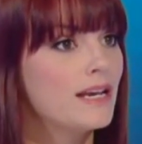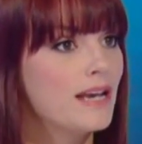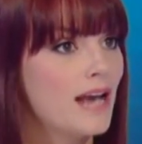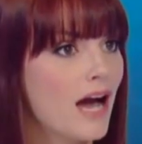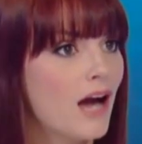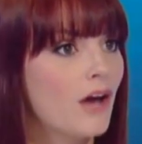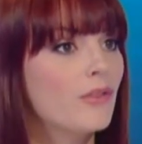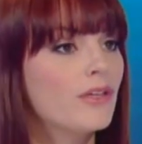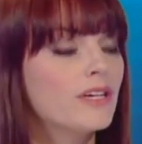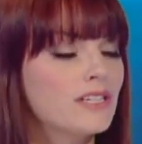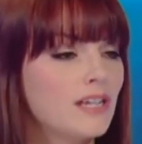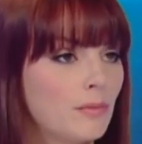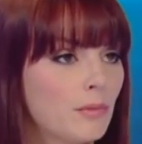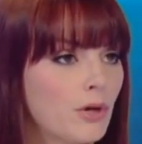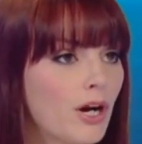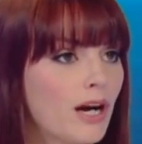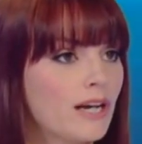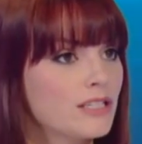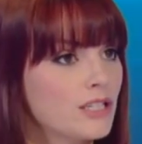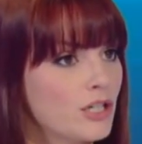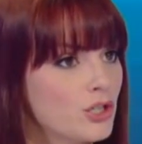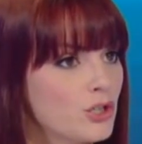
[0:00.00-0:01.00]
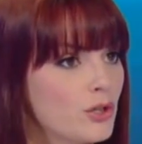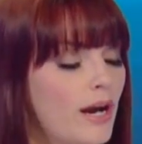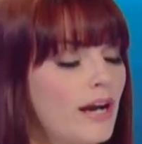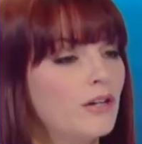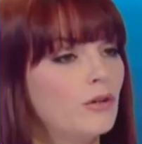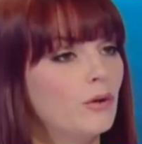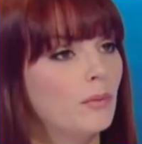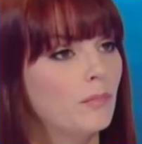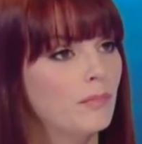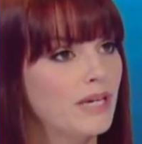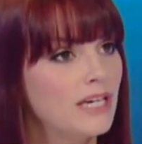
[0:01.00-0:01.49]
now that Democrats are
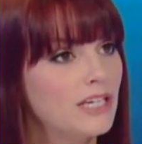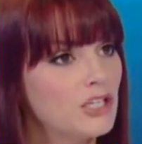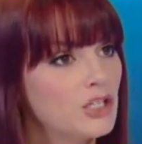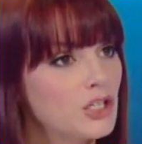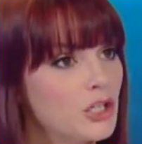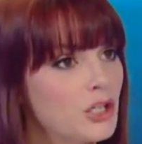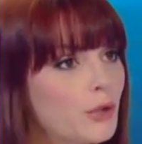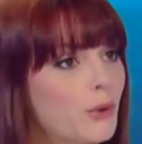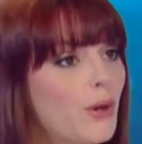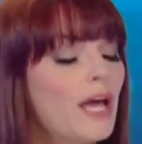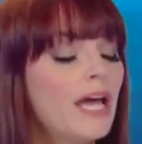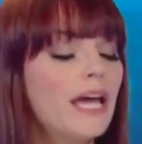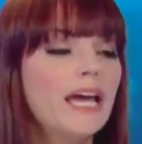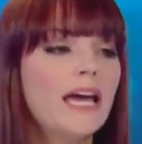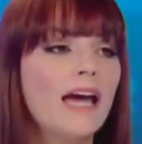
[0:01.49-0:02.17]
trying to impeach you?